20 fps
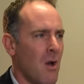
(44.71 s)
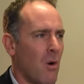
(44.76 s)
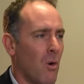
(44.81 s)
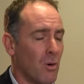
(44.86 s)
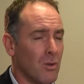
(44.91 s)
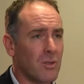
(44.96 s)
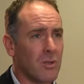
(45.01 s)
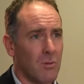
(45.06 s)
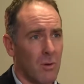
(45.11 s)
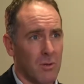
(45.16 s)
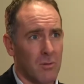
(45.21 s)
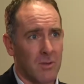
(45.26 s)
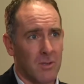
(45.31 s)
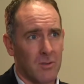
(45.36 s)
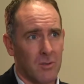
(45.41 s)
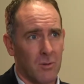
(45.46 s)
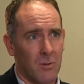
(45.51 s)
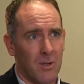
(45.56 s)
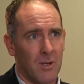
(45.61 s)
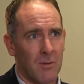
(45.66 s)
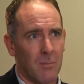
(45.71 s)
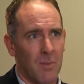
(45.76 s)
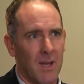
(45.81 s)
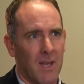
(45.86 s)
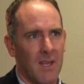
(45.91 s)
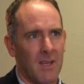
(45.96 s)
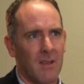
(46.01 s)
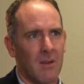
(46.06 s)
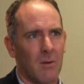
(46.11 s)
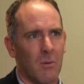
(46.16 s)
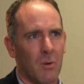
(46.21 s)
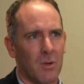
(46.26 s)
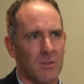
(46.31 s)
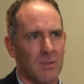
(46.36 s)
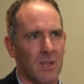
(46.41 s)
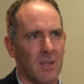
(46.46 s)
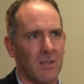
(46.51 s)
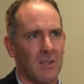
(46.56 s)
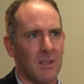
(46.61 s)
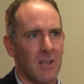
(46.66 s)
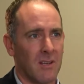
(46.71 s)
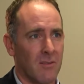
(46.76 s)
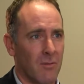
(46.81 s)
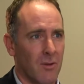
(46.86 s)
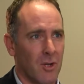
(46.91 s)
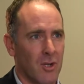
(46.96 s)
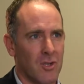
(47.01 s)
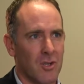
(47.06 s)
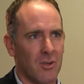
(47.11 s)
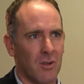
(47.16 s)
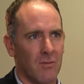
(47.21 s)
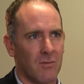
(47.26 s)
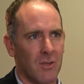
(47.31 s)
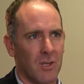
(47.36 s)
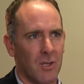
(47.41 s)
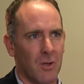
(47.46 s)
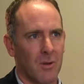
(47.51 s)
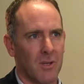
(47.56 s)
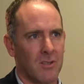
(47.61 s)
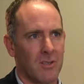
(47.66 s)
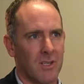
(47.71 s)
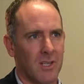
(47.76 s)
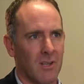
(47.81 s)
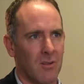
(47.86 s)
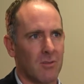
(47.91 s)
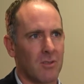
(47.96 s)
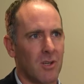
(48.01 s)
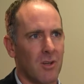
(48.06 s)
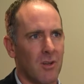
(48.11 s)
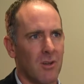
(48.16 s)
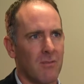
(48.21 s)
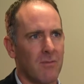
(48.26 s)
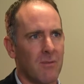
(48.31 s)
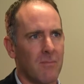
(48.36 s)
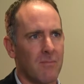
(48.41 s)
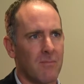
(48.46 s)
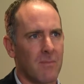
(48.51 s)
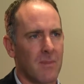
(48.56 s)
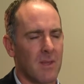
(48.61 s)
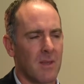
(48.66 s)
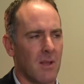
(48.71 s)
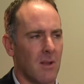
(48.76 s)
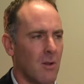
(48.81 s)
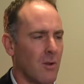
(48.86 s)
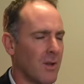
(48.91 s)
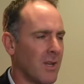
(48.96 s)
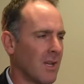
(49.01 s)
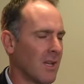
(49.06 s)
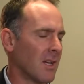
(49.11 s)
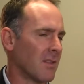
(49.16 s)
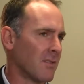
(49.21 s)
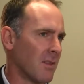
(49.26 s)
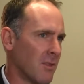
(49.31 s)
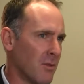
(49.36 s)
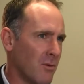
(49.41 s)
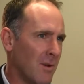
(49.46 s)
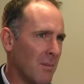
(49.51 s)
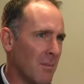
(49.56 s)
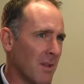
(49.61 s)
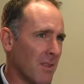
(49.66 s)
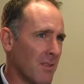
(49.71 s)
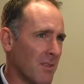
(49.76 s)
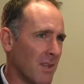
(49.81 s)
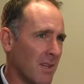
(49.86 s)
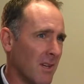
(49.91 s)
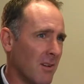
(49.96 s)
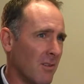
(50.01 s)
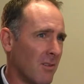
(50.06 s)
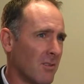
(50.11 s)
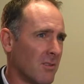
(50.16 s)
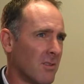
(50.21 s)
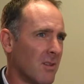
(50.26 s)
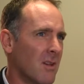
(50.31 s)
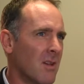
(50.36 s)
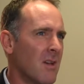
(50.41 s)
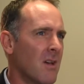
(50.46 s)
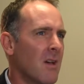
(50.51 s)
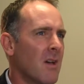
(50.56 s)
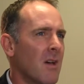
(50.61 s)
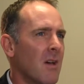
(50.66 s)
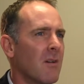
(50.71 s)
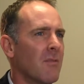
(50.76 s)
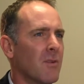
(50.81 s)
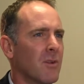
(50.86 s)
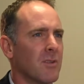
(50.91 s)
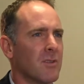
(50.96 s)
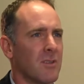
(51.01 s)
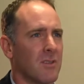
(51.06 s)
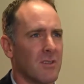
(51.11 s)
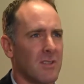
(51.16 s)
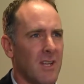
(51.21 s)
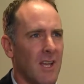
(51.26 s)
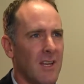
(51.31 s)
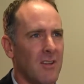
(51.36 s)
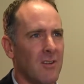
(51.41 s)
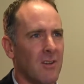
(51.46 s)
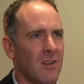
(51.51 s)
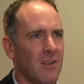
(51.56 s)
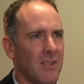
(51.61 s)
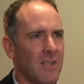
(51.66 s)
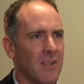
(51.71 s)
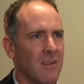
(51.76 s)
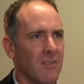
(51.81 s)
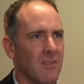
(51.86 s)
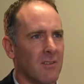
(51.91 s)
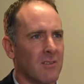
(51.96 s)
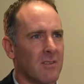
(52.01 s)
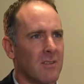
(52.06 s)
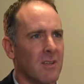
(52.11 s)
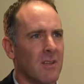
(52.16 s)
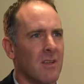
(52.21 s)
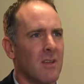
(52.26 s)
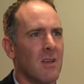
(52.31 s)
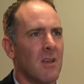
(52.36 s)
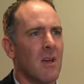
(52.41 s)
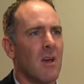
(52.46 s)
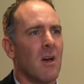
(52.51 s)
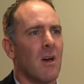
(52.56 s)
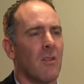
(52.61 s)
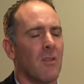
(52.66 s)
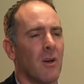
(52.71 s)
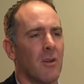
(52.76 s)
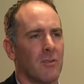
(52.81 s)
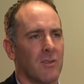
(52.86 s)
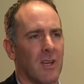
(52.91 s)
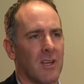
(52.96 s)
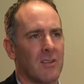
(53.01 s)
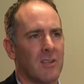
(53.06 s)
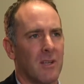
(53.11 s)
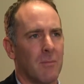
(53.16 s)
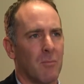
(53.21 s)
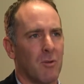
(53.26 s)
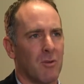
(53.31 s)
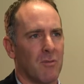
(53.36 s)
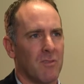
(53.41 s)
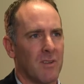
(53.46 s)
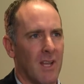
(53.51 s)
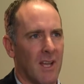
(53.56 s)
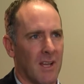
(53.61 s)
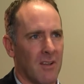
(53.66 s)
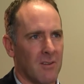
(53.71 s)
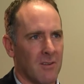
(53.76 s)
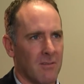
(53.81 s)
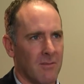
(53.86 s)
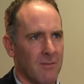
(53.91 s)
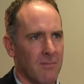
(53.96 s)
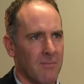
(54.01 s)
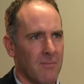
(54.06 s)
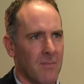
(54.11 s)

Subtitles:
Also, what we saw in May was an inversion of the US yield curve. Looking at the 3-month yields versus 10-year yields, those actually moved negative.